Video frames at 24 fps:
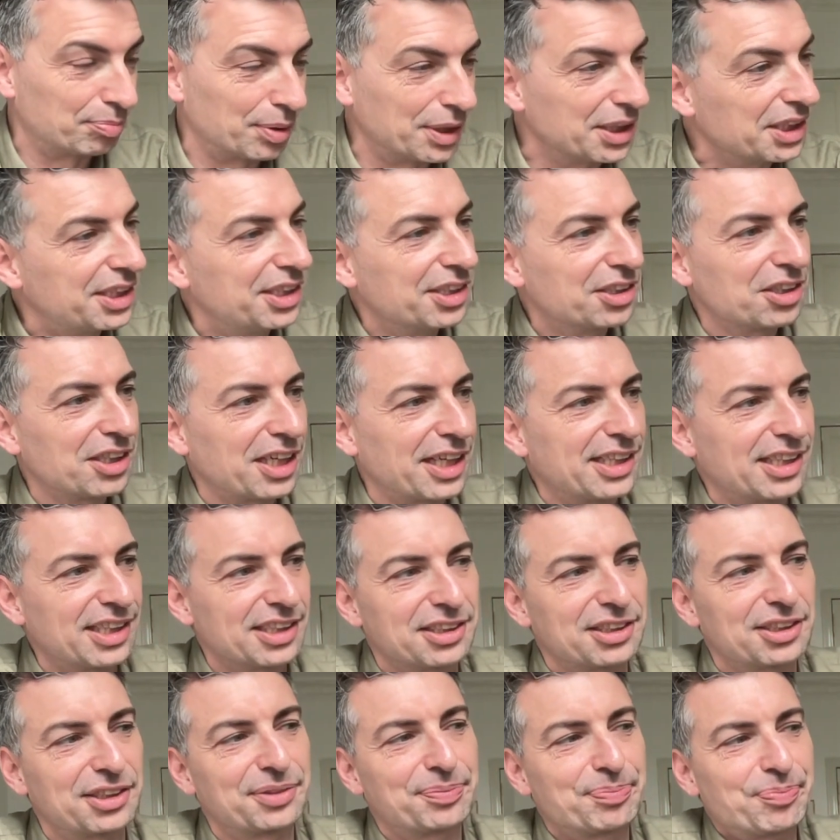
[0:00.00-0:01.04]
But here, I
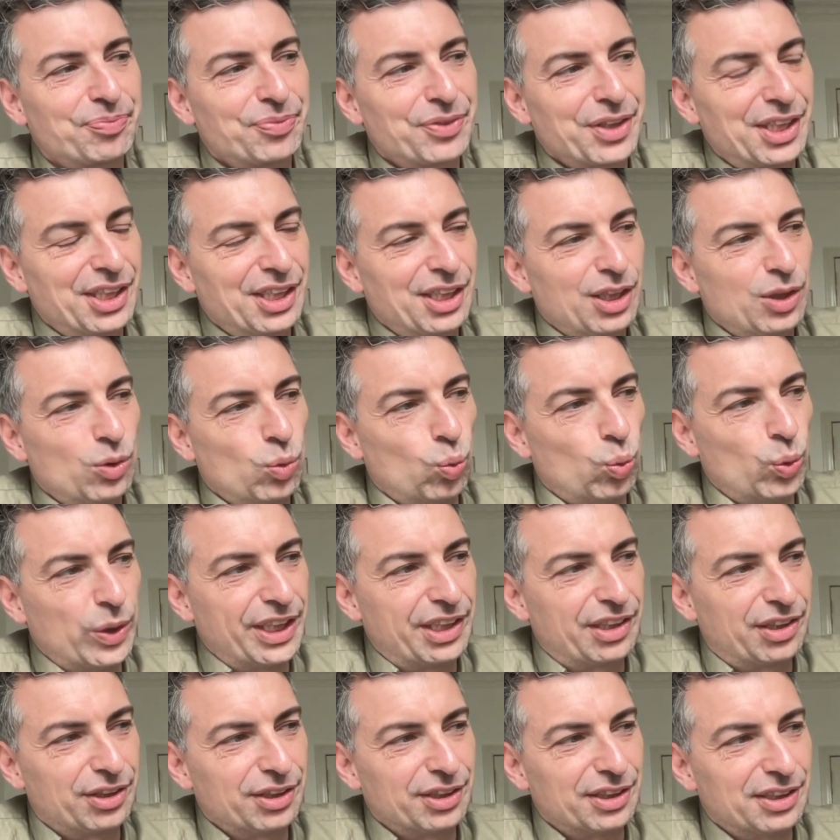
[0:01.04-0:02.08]
guess we
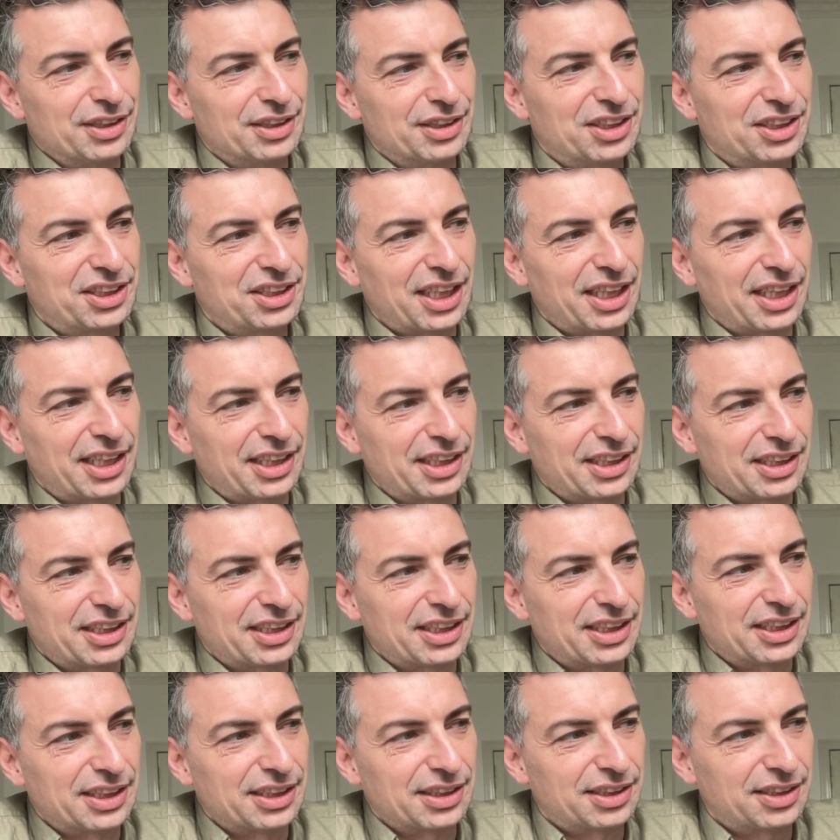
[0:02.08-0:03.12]
could say
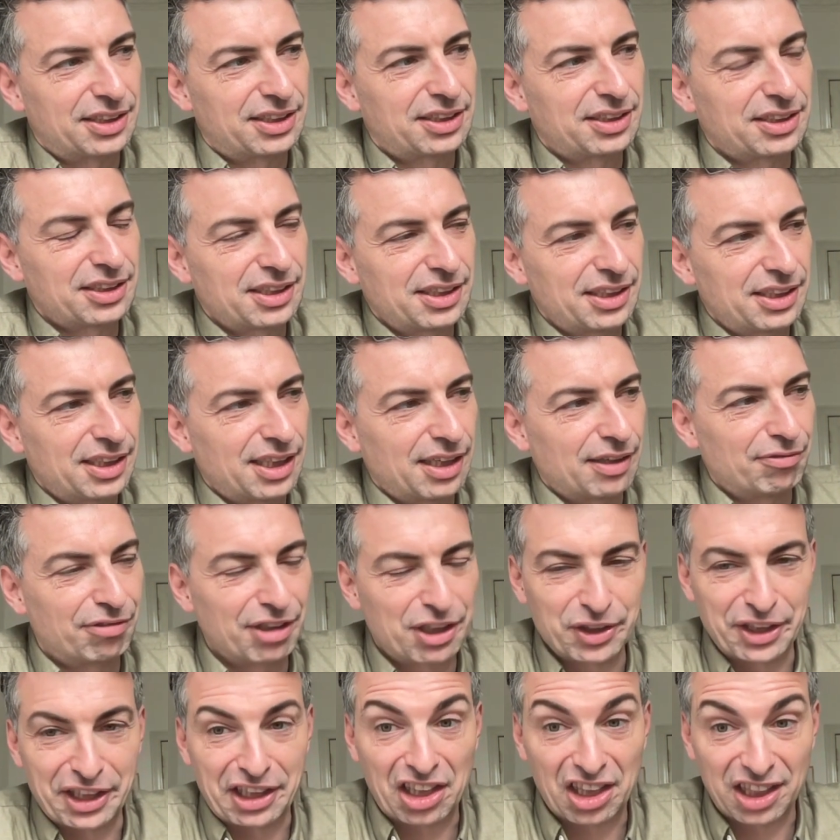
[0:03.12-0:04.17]
it's a
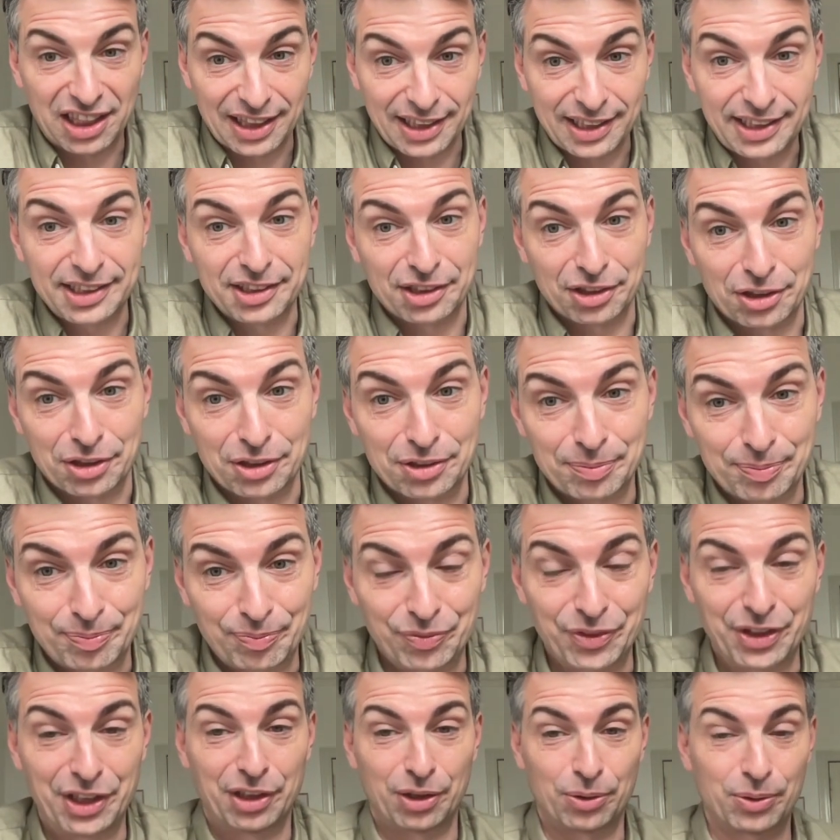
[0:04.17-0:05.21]
very clear,
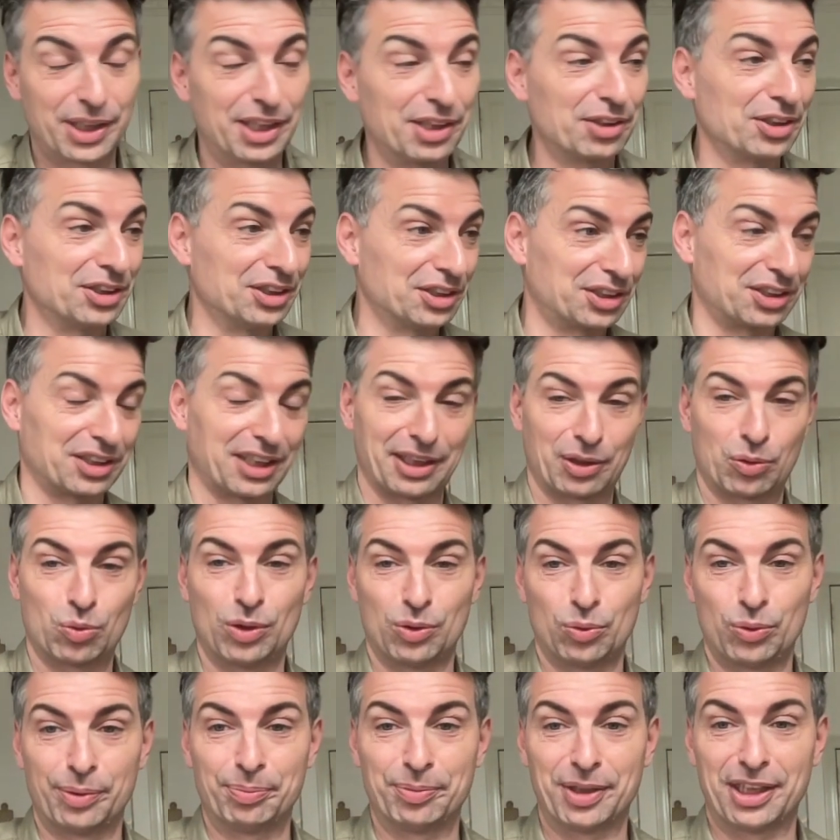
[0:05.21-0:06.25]
you know, here is like
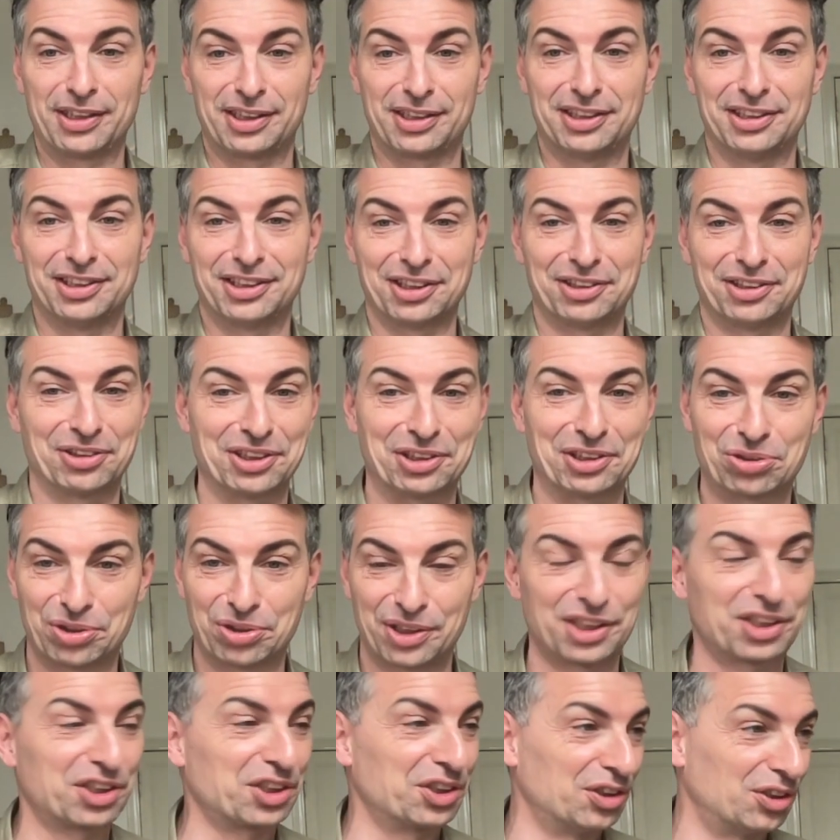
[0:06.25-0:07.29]
what we might consider a
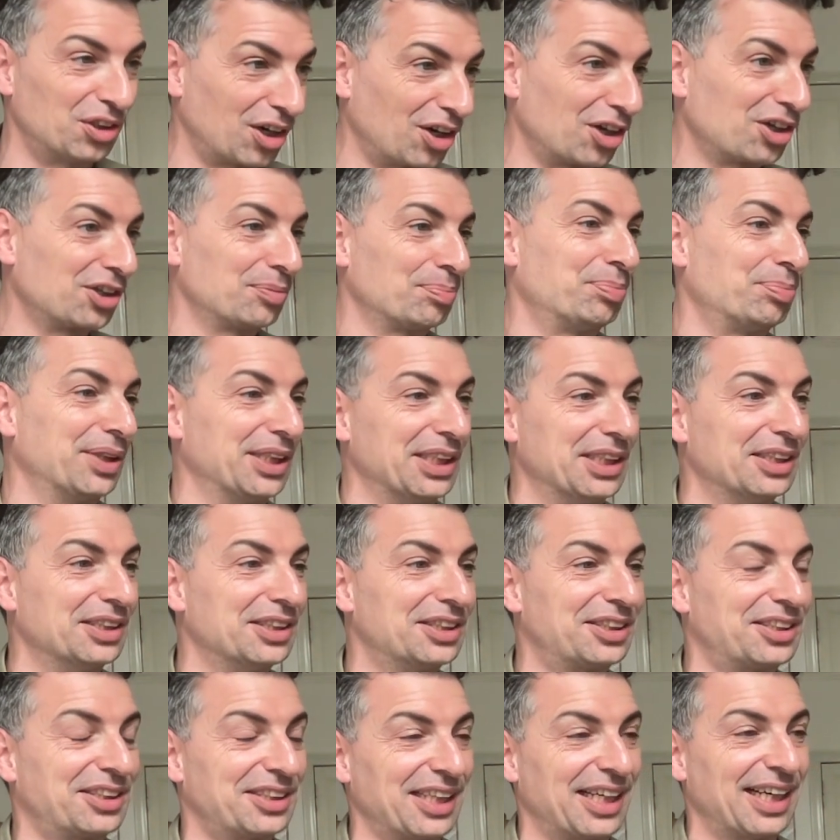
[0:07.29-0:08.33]
traditional art
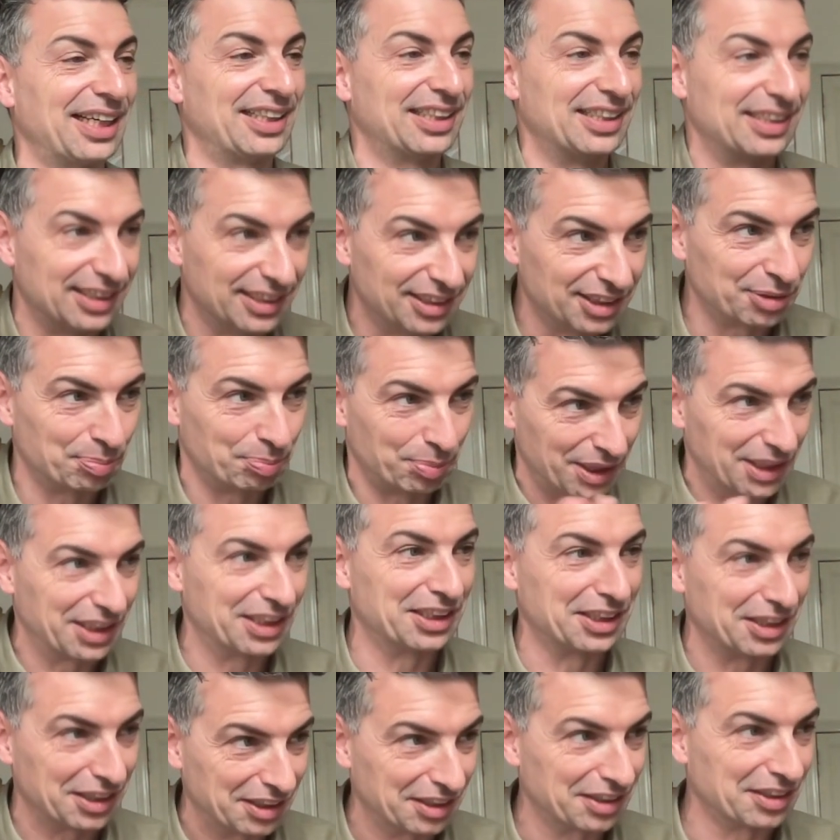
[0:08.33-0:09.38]
piece, and it is
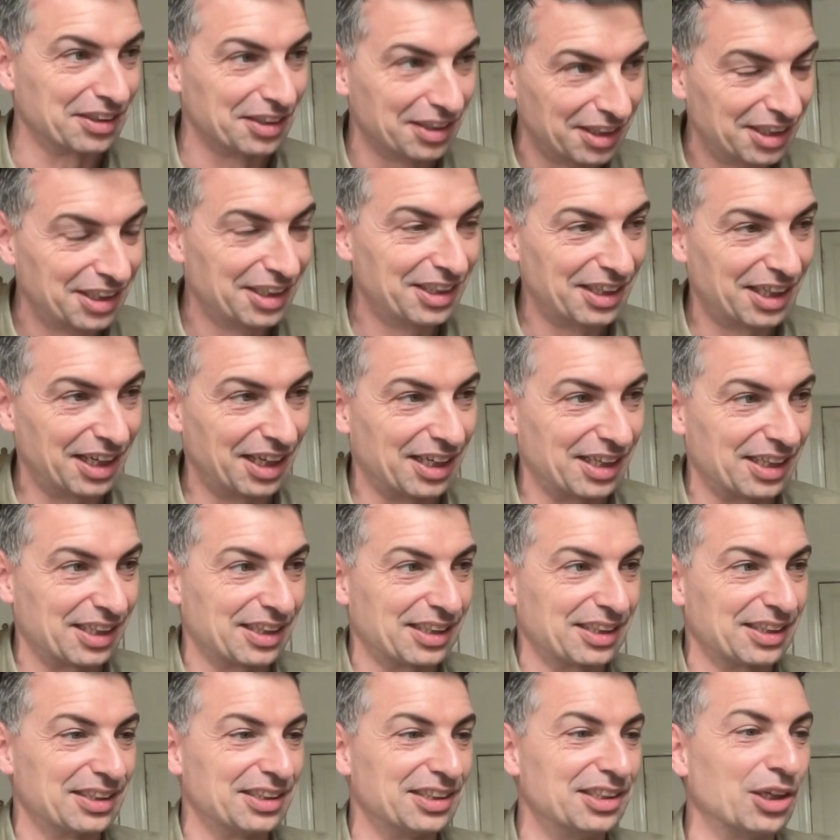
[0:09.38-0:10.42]
being,
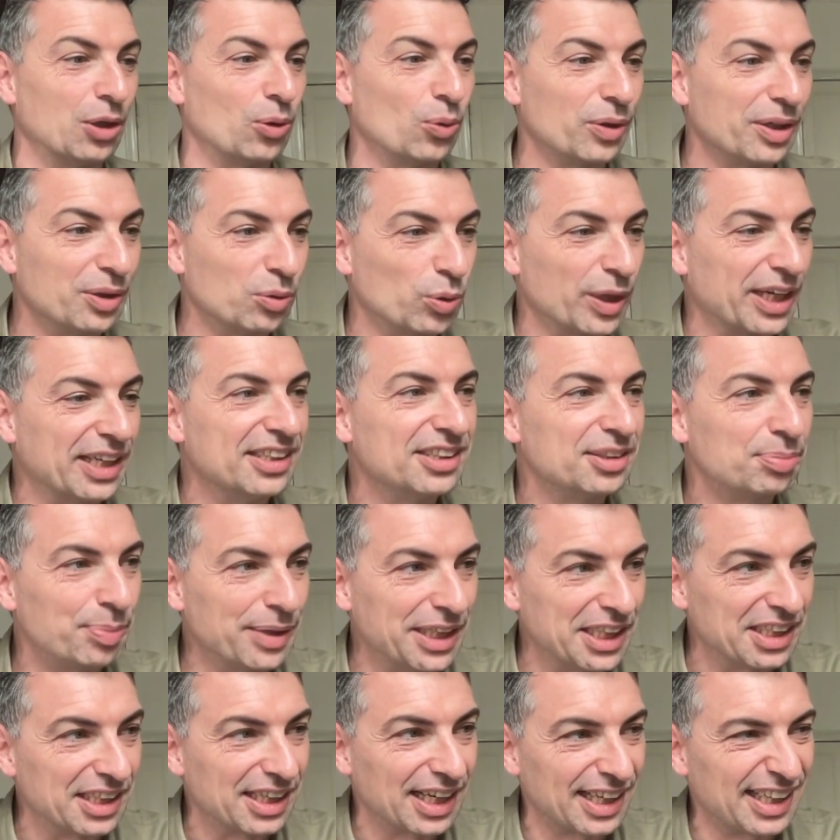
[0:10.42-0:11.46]
uh, you know, it is
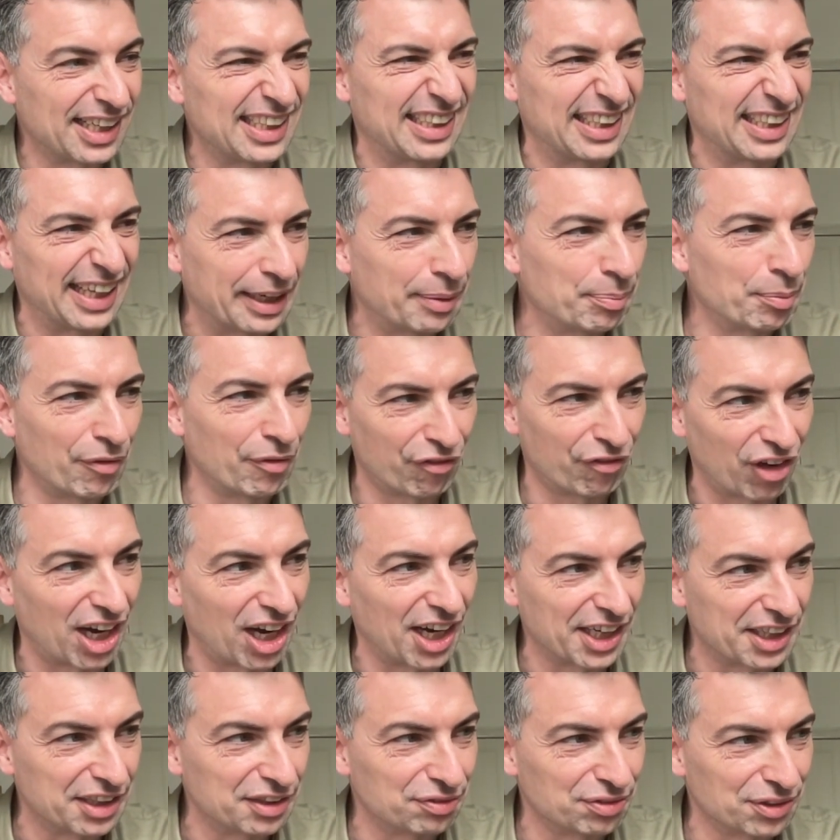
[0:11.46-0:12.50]
being kind of
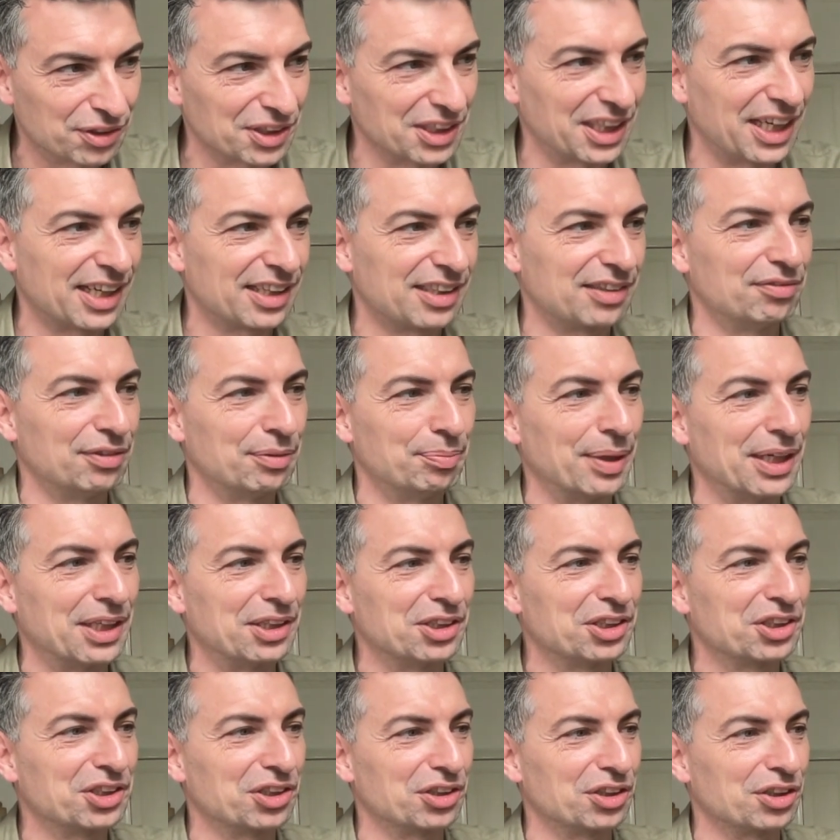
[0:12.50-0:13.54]
gamified, for lack of a
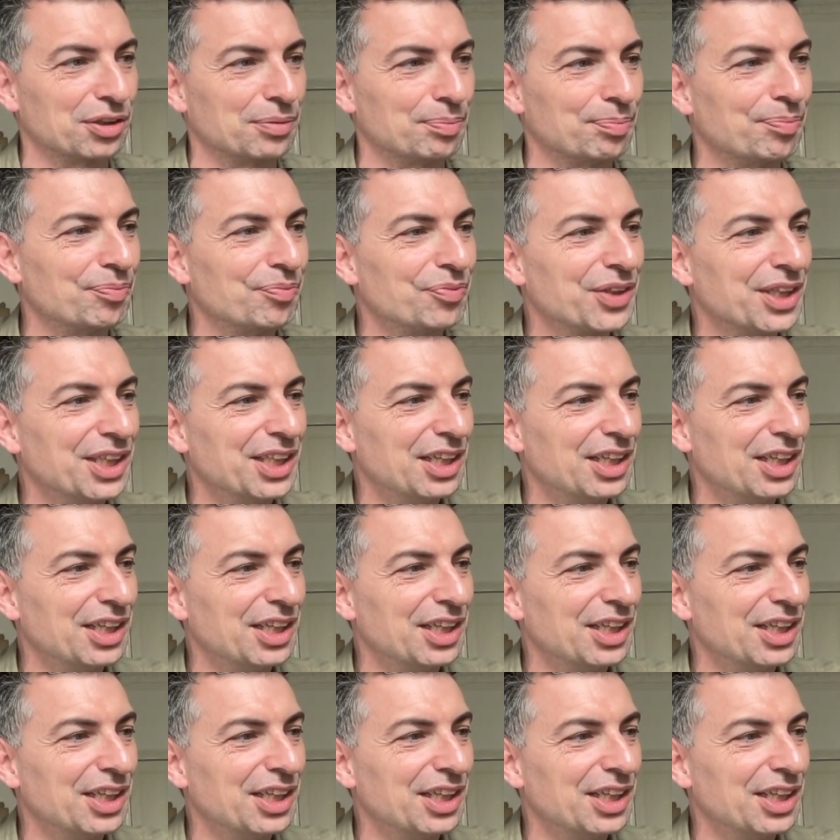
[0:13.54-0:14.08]
better term.